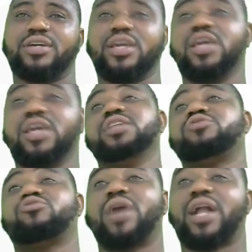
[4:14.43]
Hey,
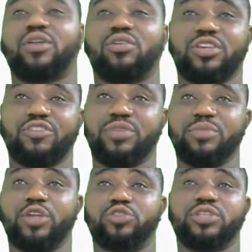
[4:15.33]
this woman cannot give me
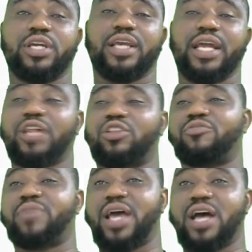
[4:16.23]
male children, get out
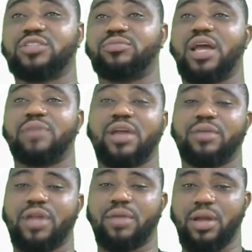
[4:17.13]
of my house, blah blah
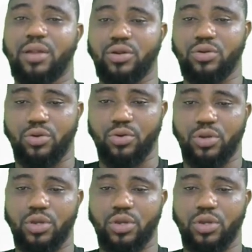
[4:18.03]
blah blah blah. No,